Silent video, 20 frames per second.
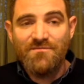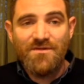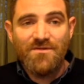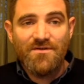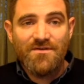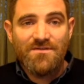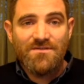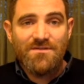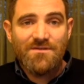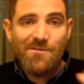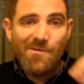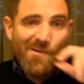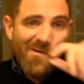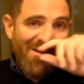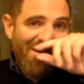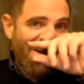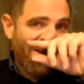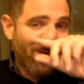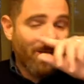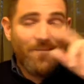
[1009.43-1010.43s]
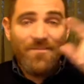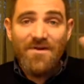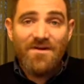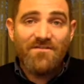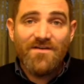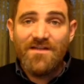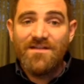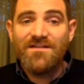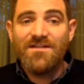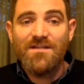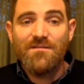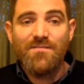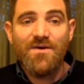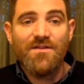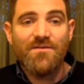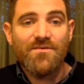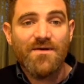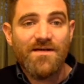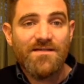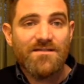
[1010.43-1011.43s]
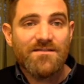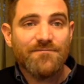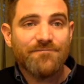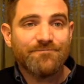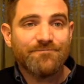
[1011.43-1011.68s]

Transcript: noticed or been available to them otherwise.